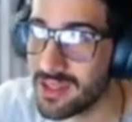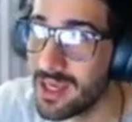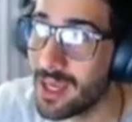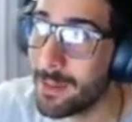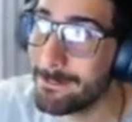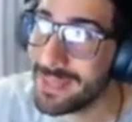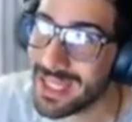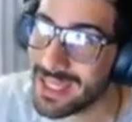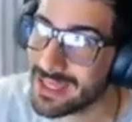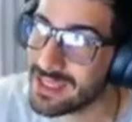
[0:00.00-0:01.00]
meaning
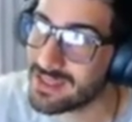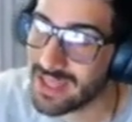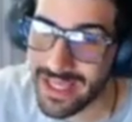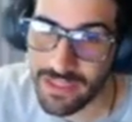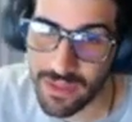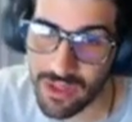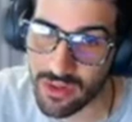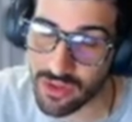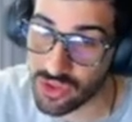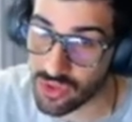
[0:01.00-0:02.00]
that the Stage Beard or the
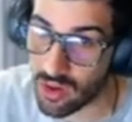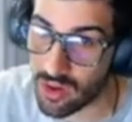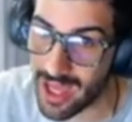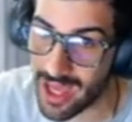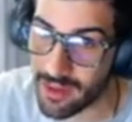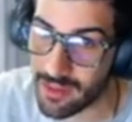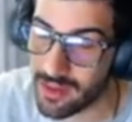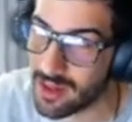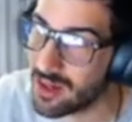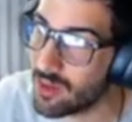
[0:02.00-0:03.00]
Straw Hat
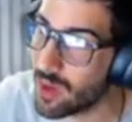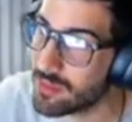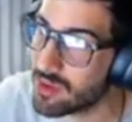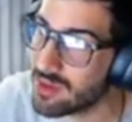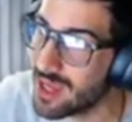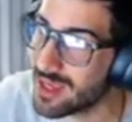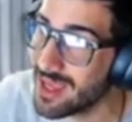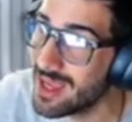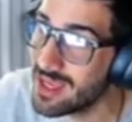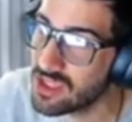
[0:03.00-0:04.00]
Whitebeard deck
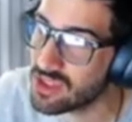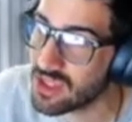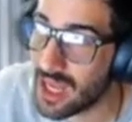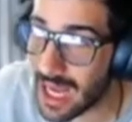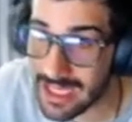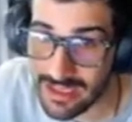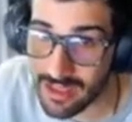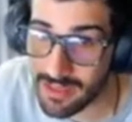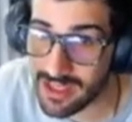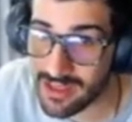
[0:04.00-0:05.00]
just cannot
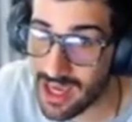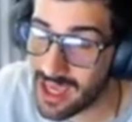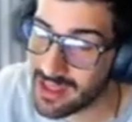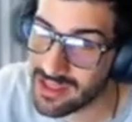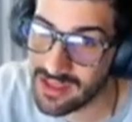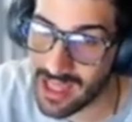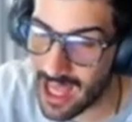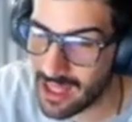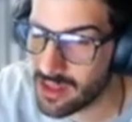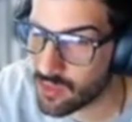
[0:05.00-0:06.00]
summon this guy, and that's kind
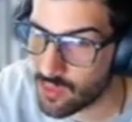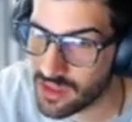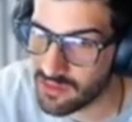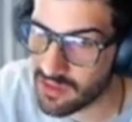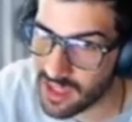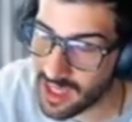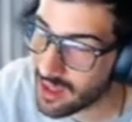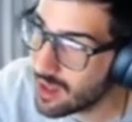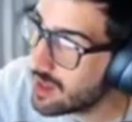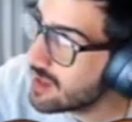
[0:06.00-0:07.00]
of the crutch of the deck.
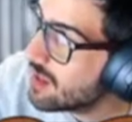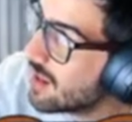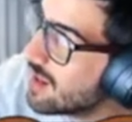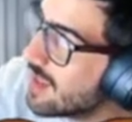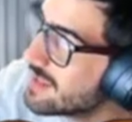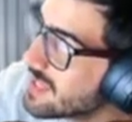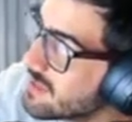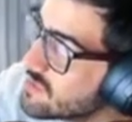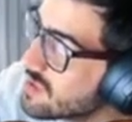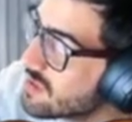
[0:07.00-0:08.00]
And that gives
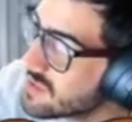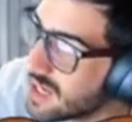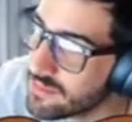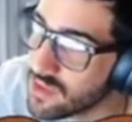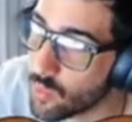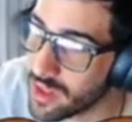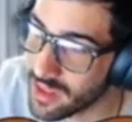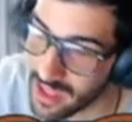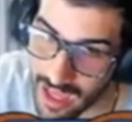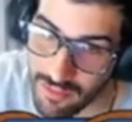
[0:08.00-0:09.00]
you enough time to win the
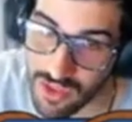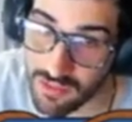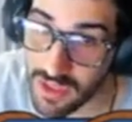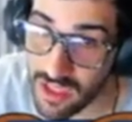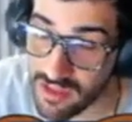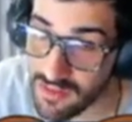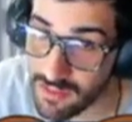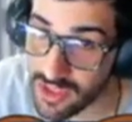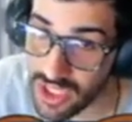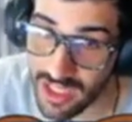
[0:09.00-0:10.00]
game just because of this
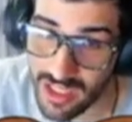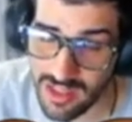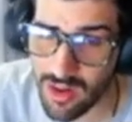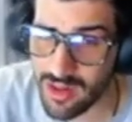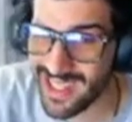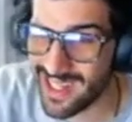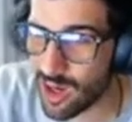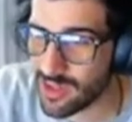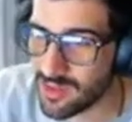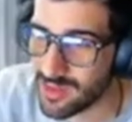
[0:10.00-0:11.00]
Magellan. It's a card that can
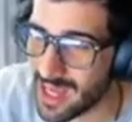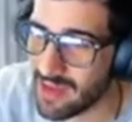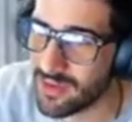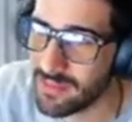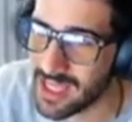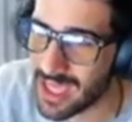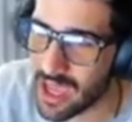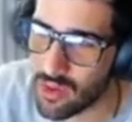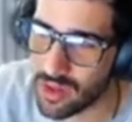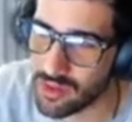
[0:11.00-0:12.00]
also never be
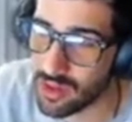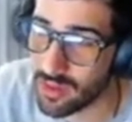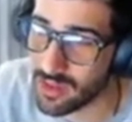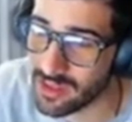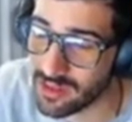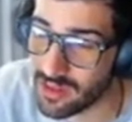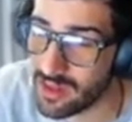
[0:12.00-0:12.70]
KO'd on your opponent's turn.